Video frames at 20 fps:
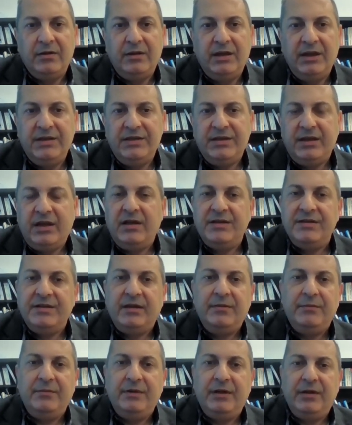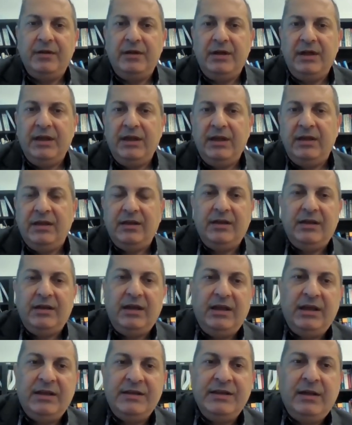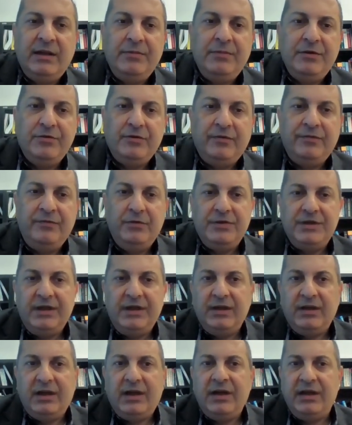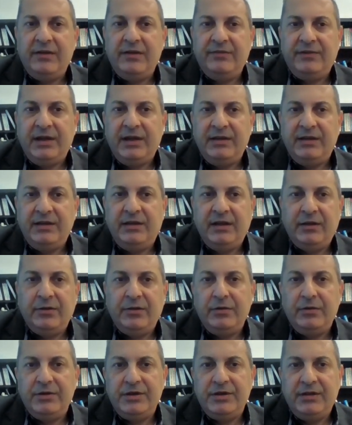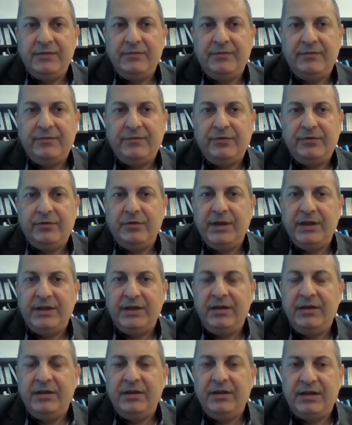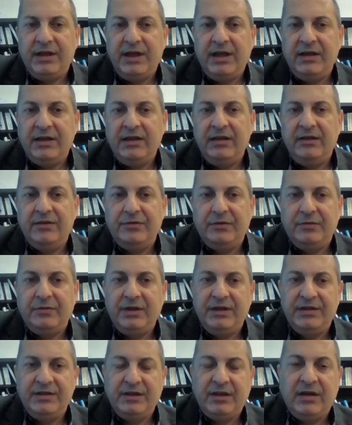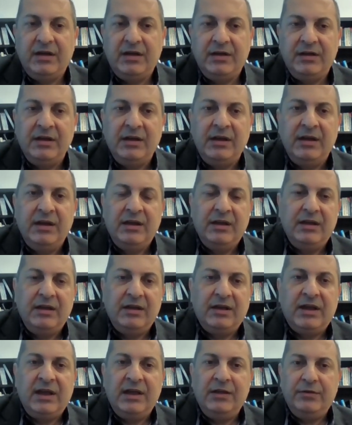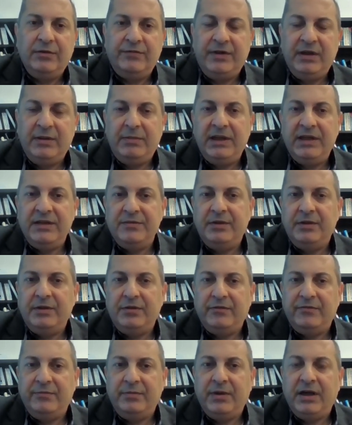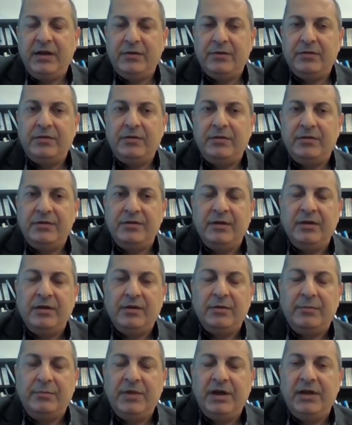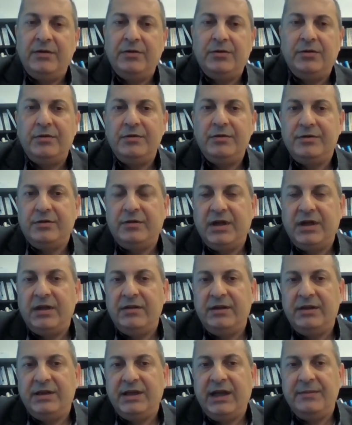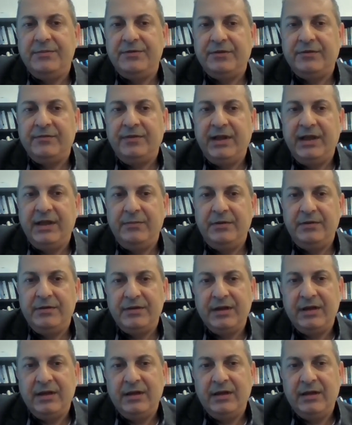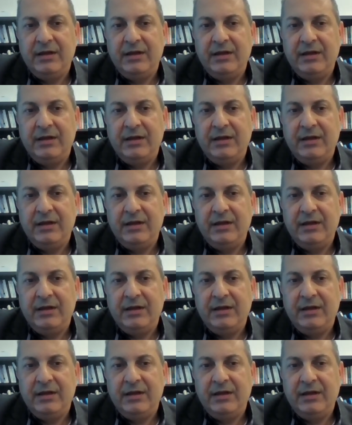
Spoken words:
These are some early examples of using RFID technology for material tracking. So these are a kind of replacement of barcodes or other types of labels